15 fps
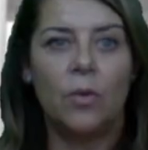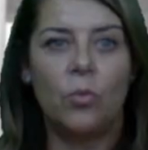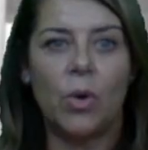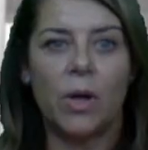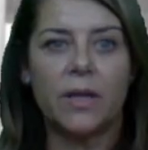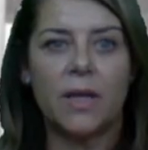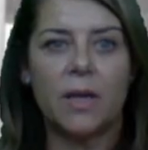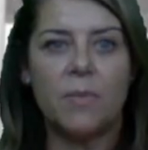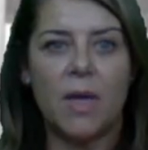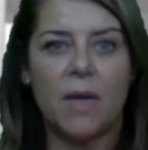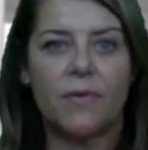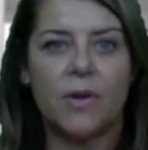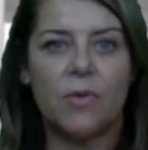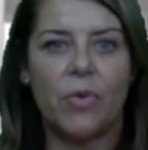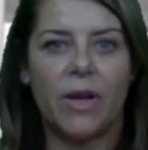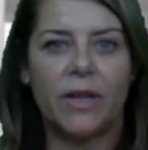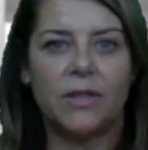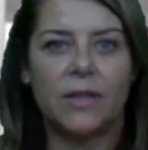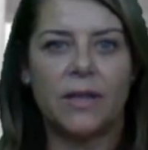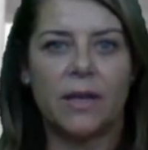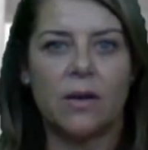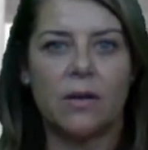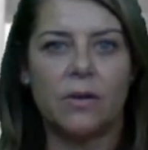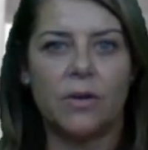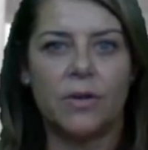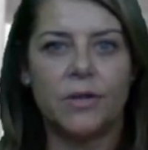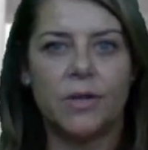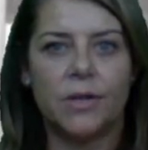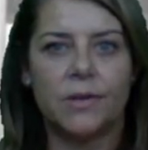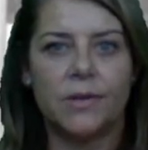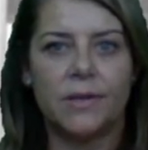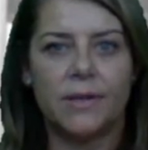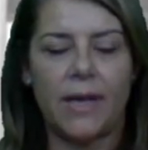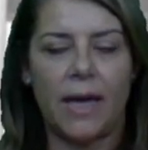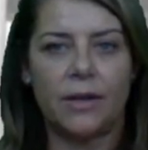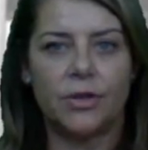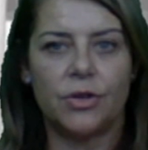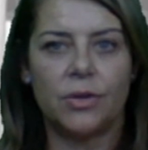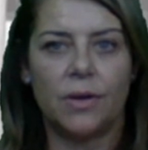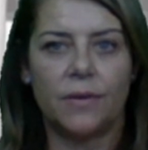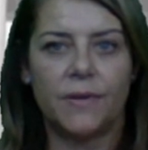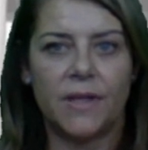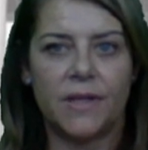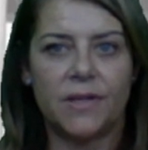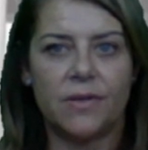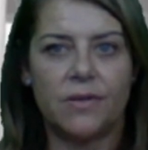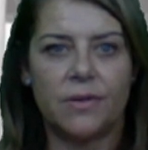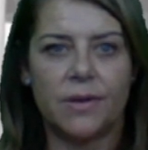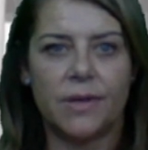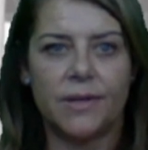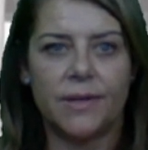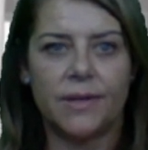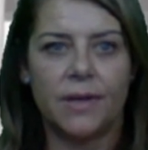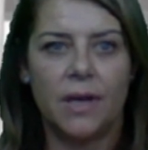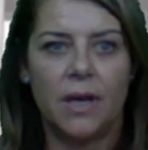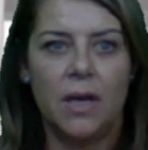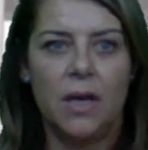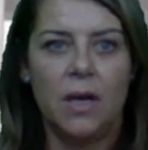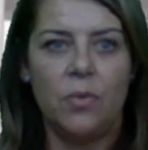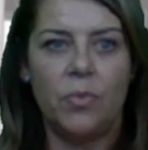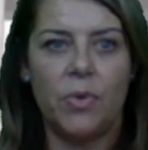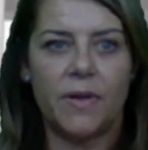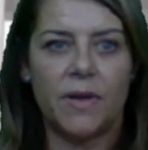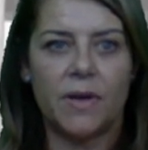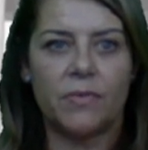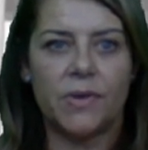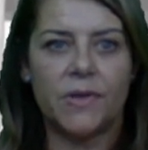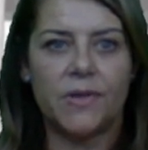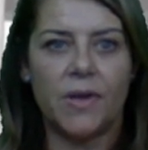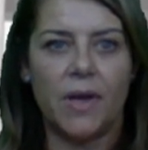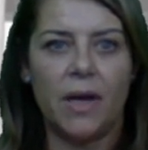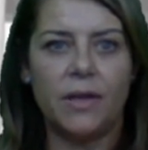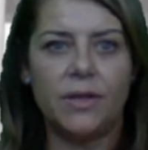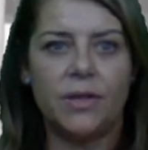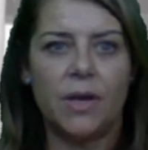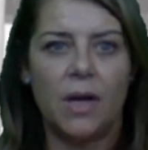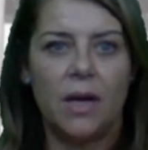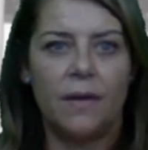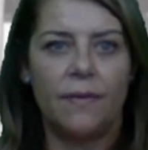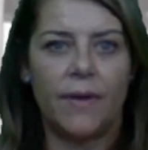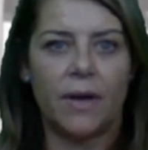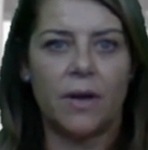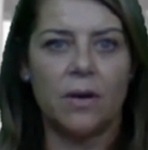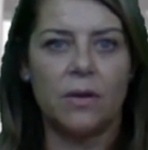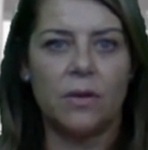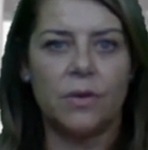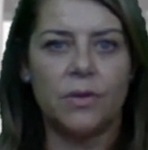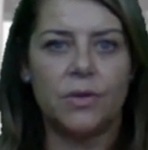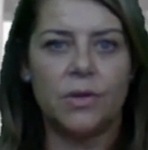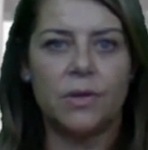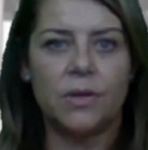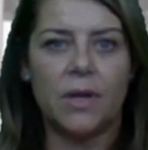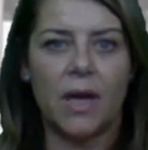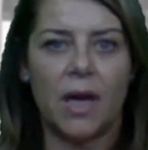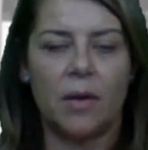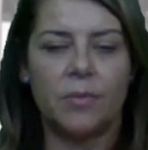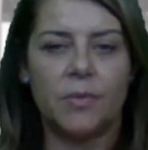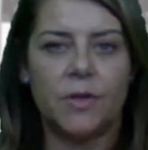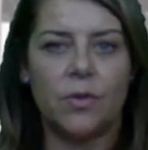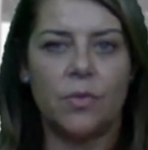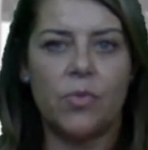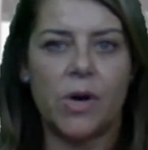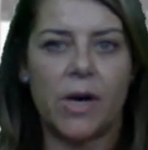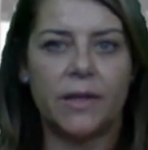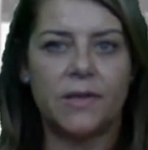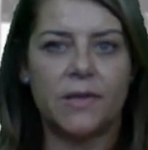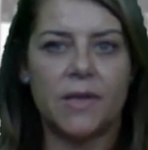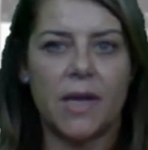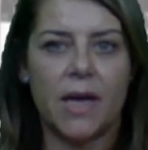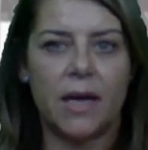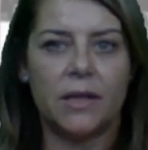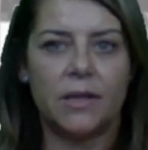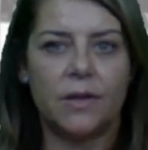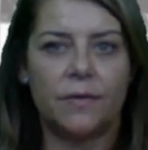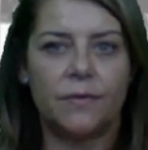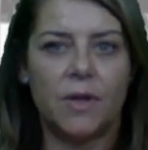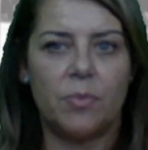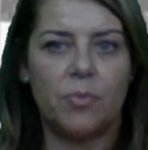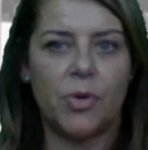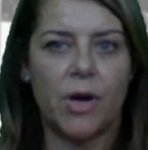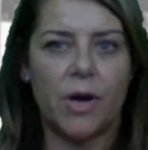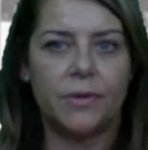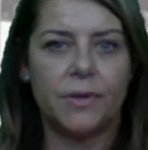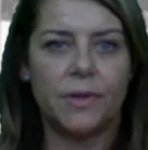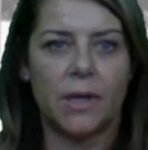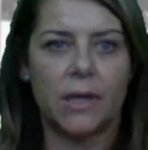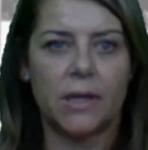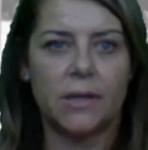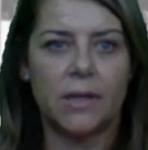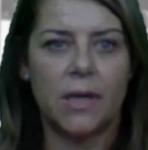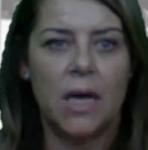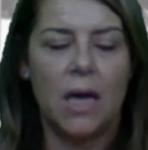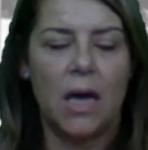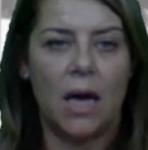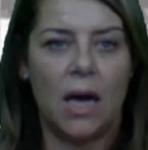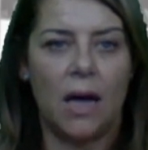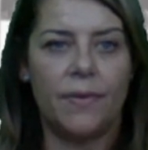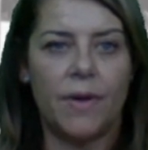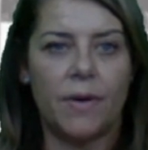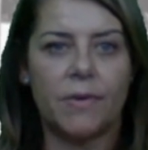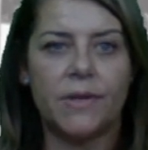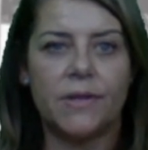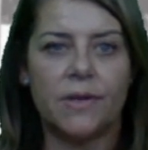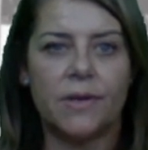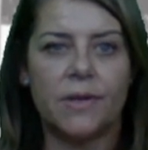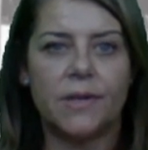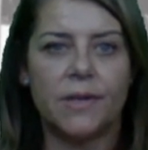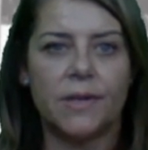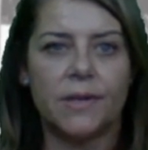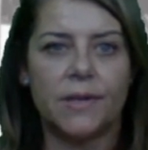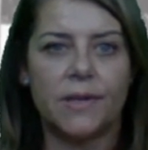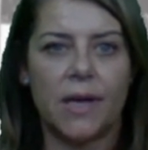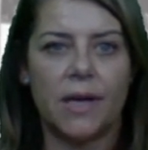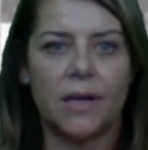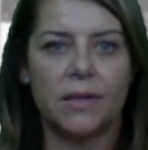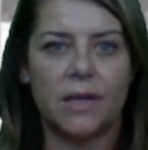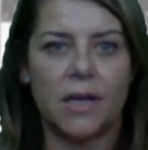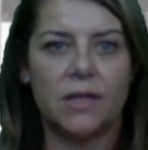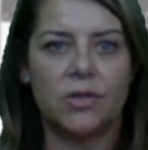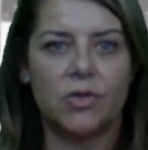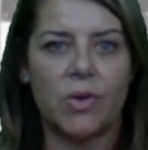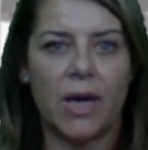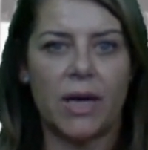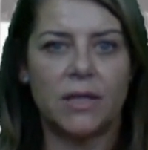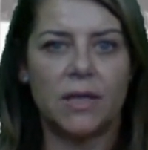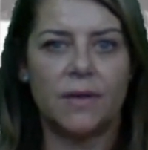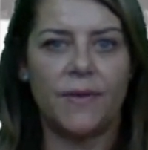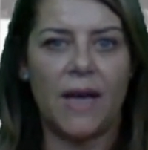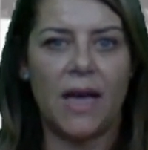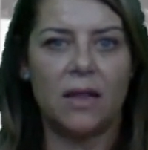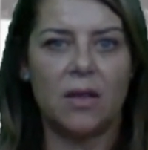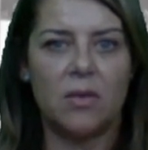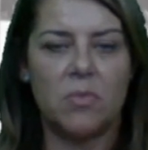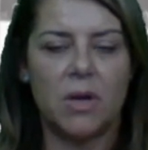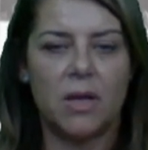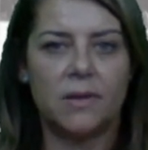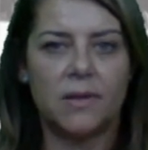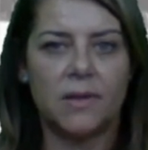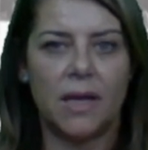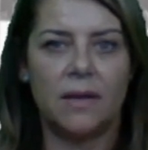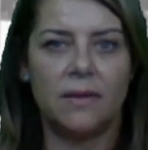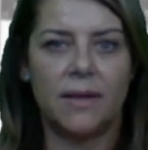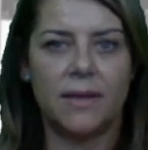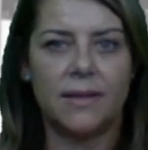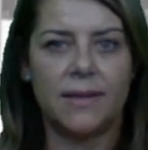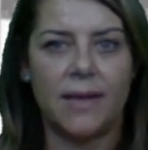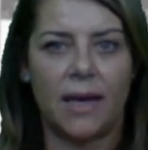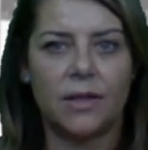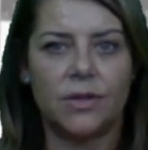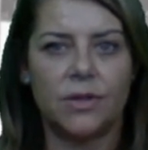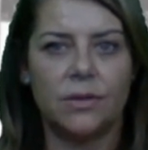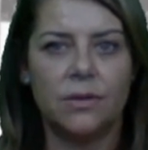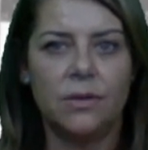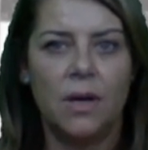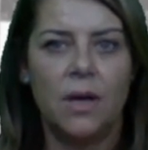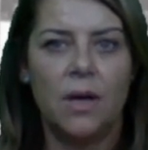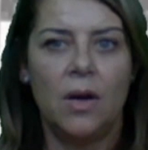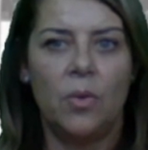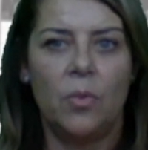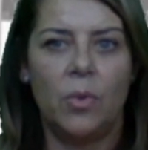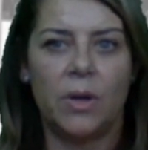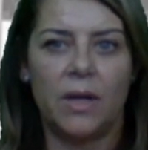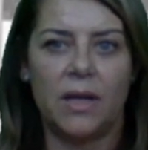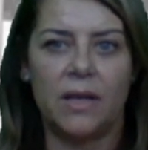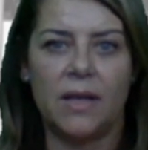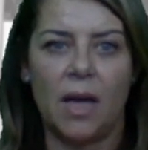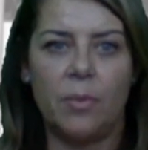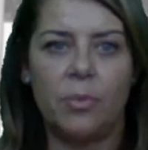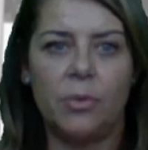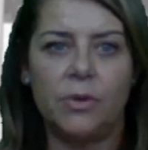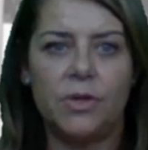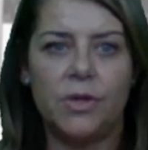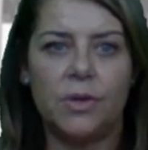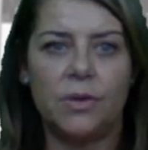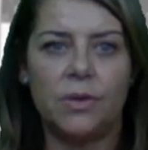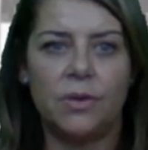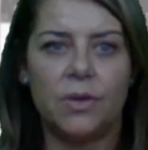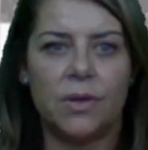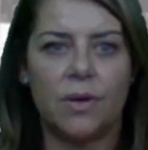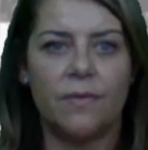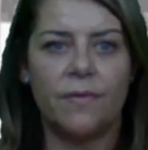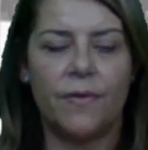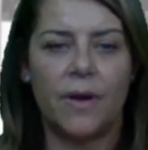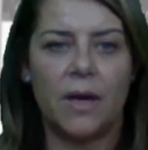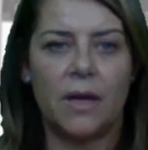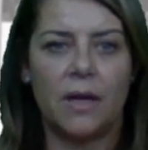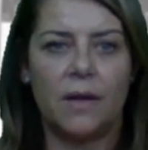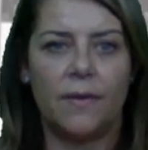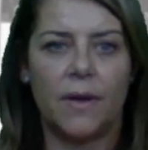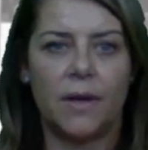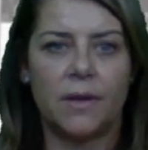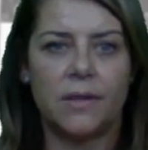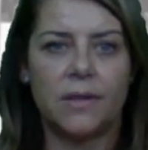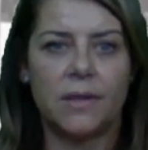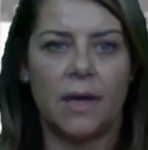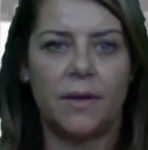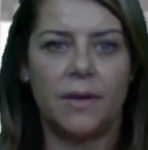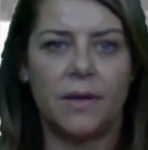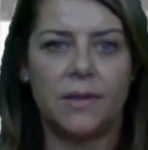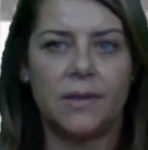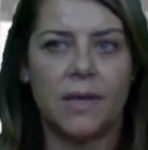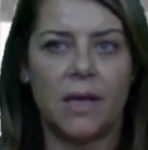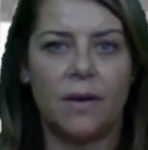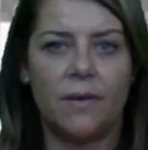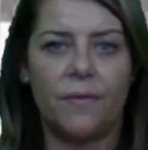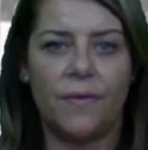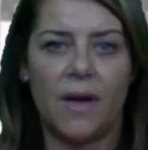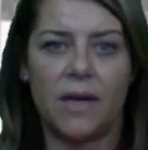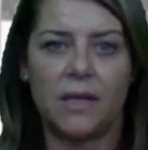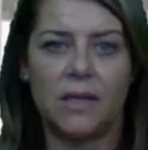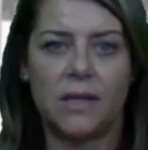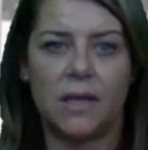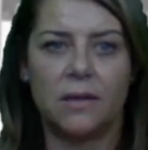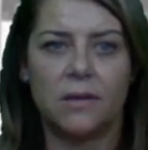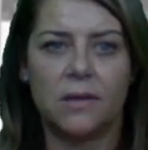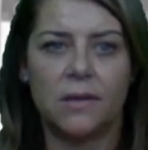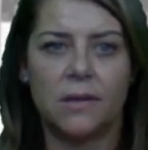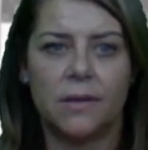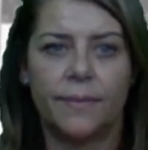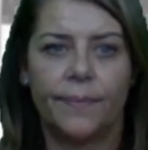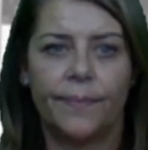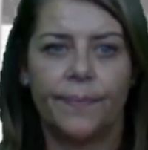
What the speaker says: Welcome everyone to the conclusions section of this course. Within research, the conclusion comes towards the end of the process, and the resources and interactive elements in this section will enable you to convey the study's key findings.